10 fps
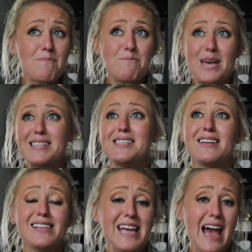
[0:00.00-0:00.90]

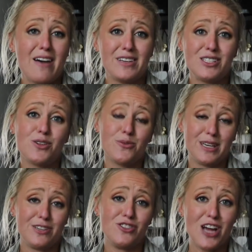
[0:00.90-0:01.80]
basically having to
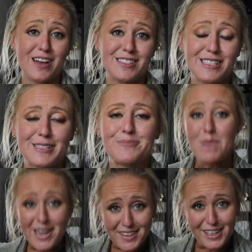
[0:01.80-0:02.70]
readjust.
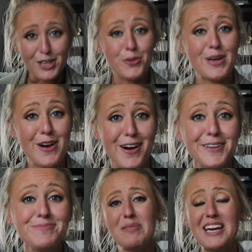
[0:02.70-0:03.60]
But here we
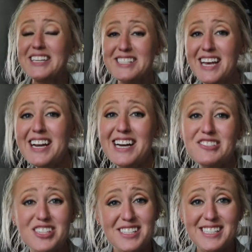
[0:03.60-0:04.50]
are. Like I said, I
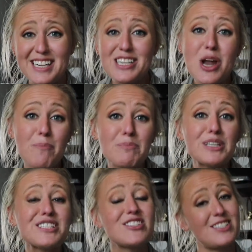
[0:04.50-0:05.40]
just did number
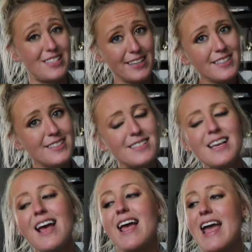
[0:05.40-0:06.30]
6.
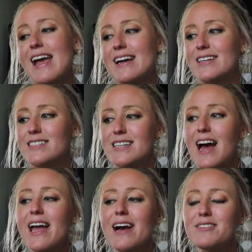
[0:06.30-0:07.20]
And
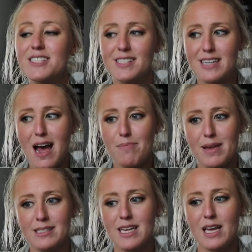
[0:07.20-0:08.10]
I have to stop
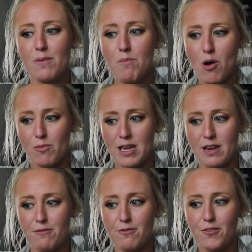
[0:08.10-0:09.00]
and take a
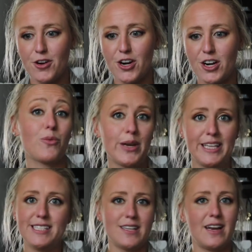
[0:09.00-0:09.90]
moment for
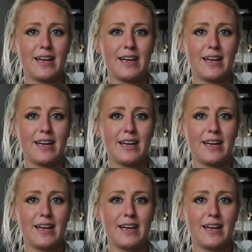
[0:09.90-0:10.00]
really setting